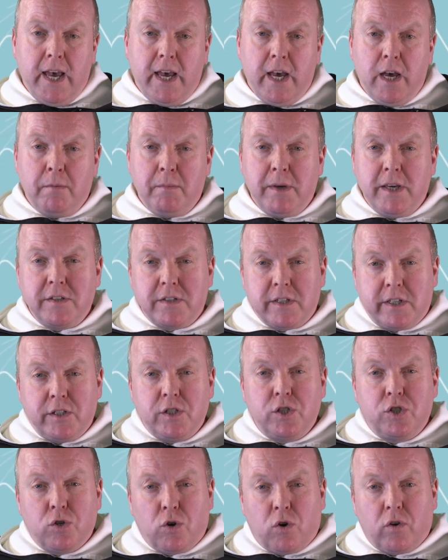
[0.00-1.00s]
Um, is it
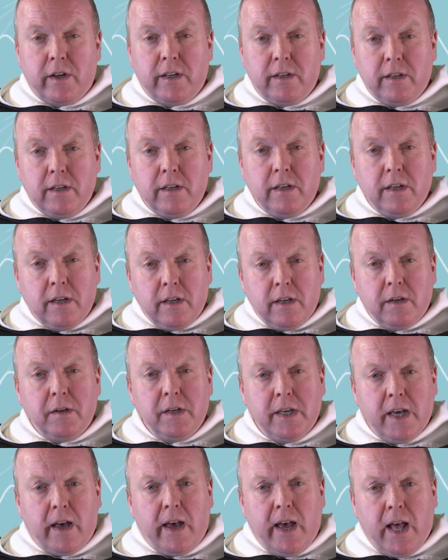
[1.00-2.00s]
enduring?
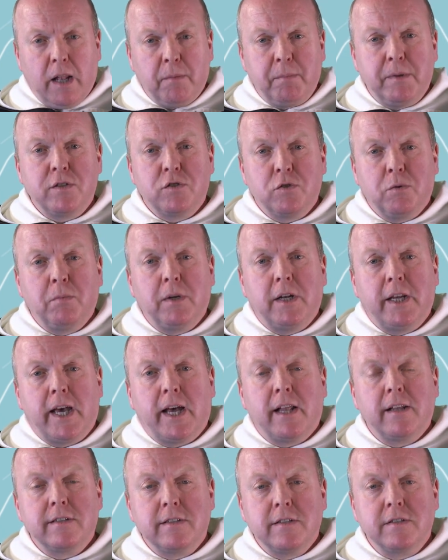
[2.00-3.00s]
Yeah, helping somebody
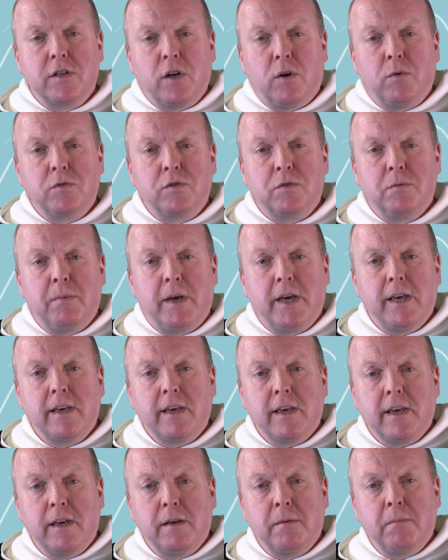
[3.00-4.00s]
else is going to
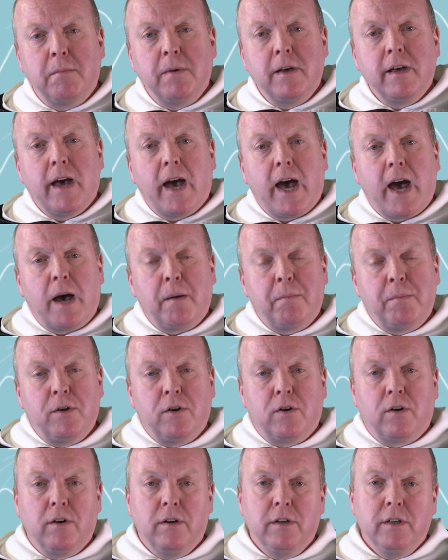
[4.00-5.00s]
make him
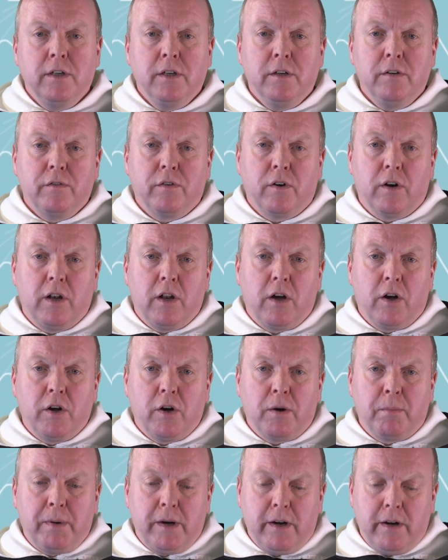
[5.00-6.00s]
happier for a
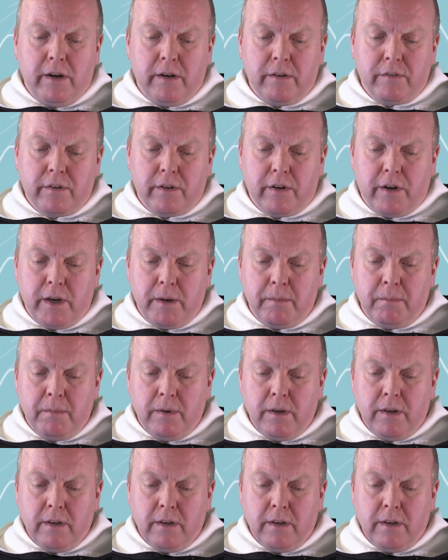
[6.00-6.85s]
longer period of time.